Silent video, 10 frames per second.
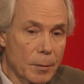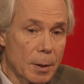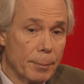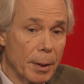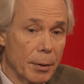
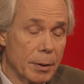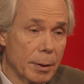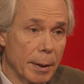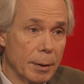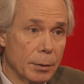But in this
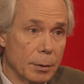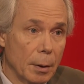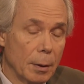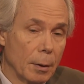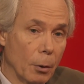case,
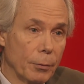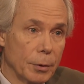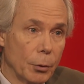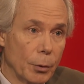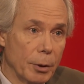over
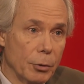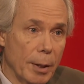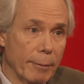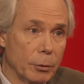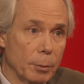2 years
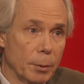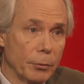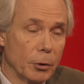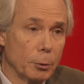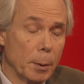after it had been
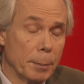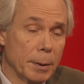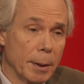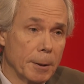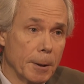first
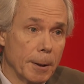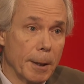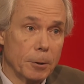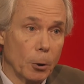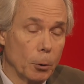represented and they
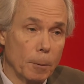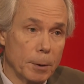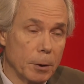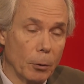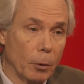had told them
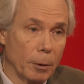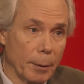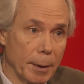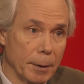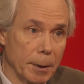it's no longer
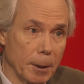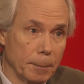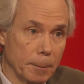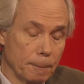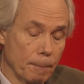on the
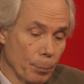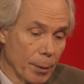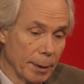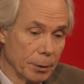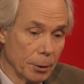table,
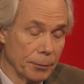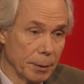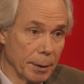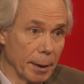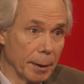it
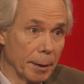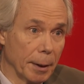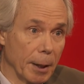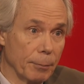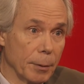surfaced again and they
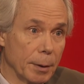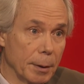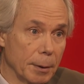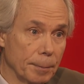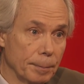gave them the
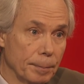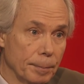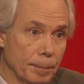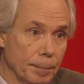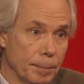deal.
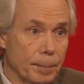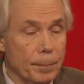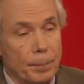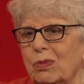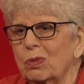And the
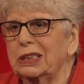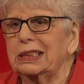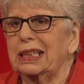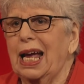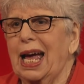union
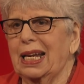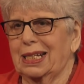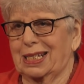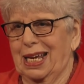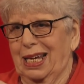had
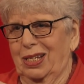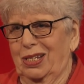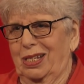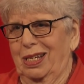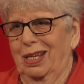its
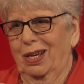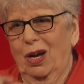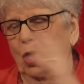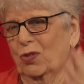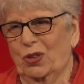hands
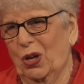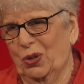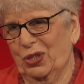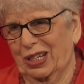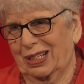over the whole
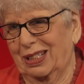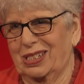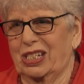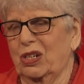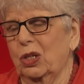thing
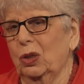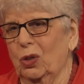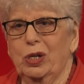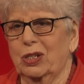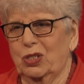because their
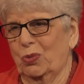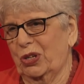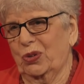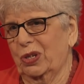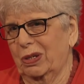lawyers were
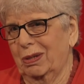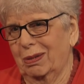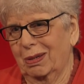union